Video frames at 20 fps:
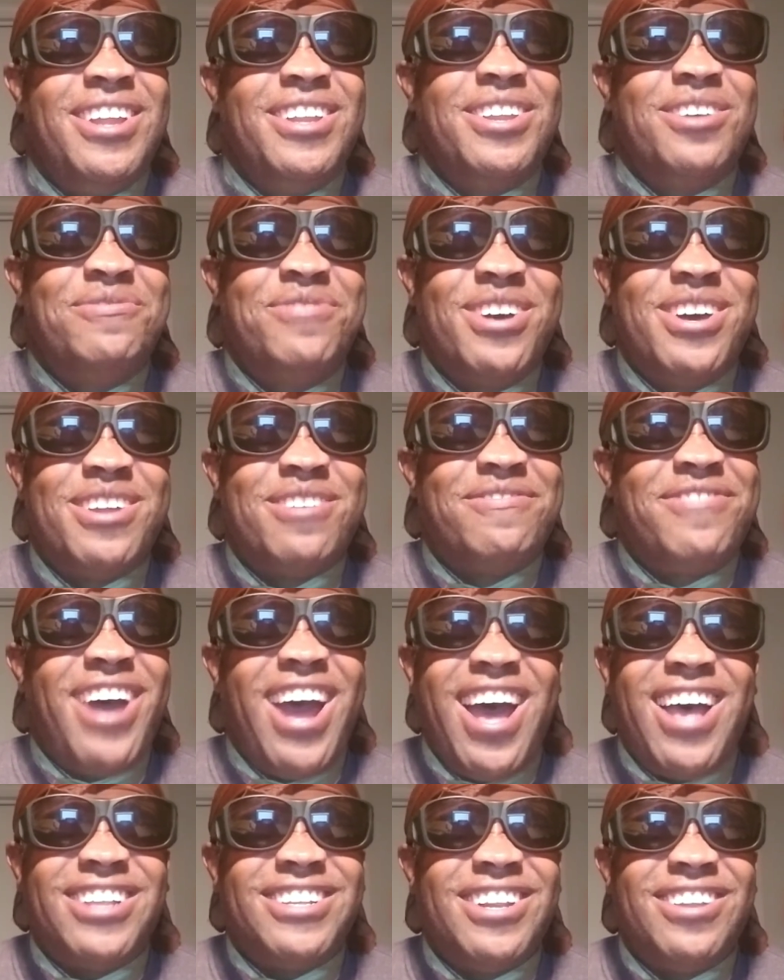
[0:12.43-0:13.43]
To put a
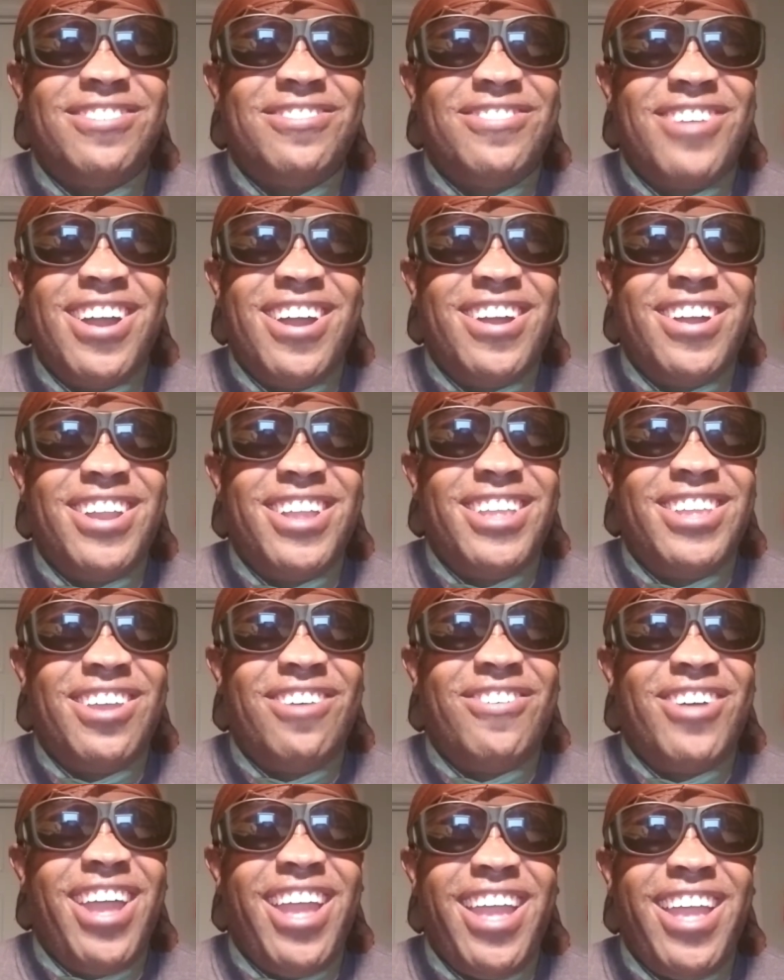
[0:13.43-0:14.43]
positive word in
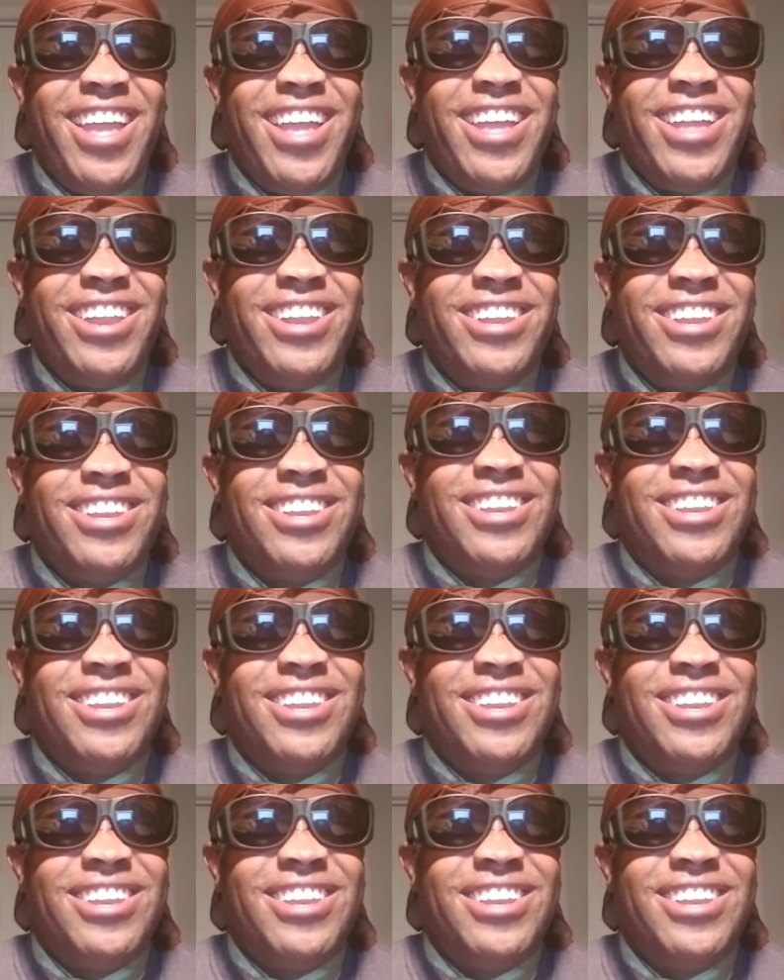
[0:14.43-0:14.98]
your head